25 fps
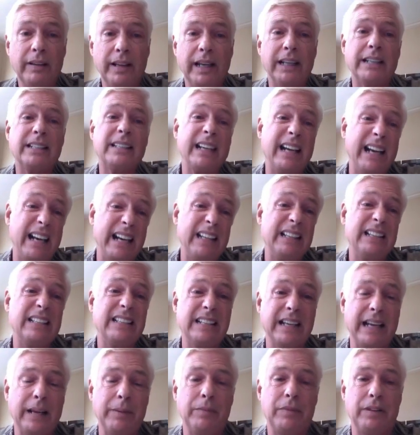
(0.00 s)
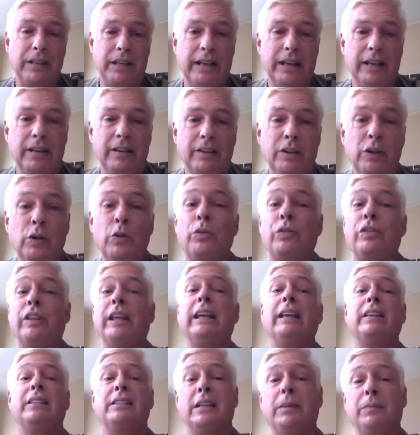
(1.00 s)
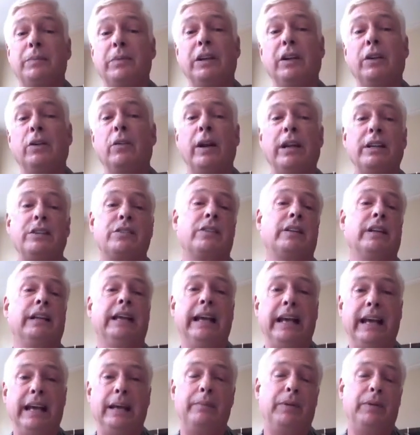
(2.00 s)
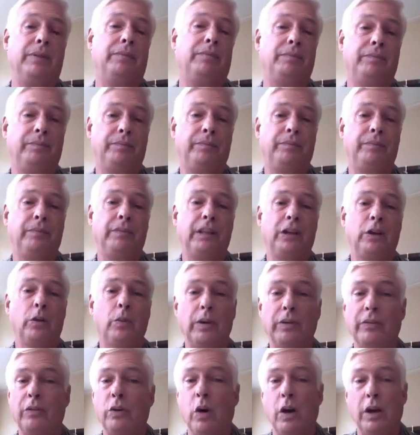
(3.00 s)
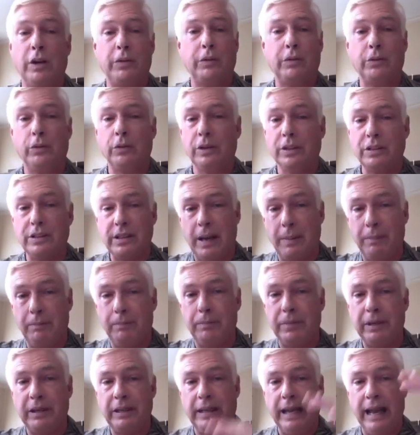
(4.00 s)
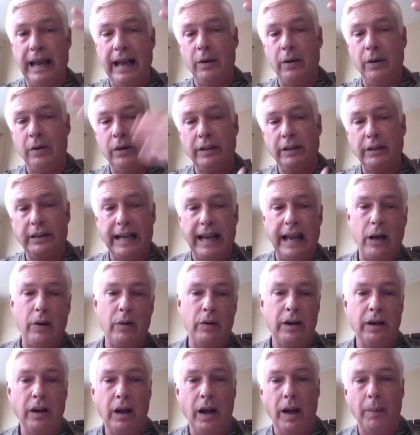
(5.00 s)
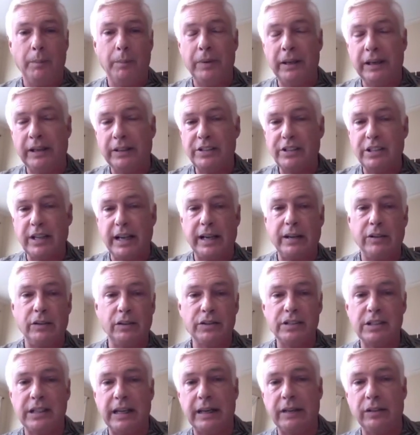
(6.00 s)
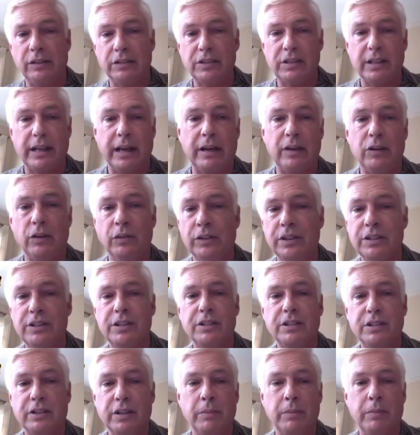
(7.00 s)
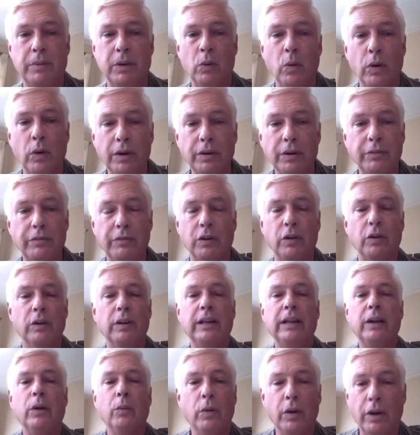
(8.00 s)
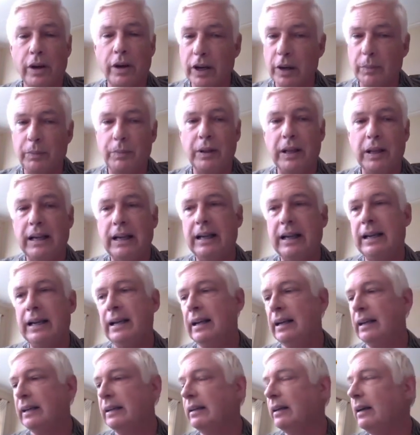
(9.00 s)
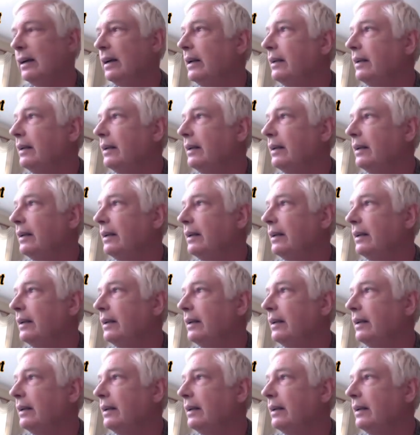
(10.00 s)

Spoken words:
And it's kind of the same thing. You think something great's going to happen. We've gone through this up and down and up and cycle. This is going to be wonderful. We're going to play. God.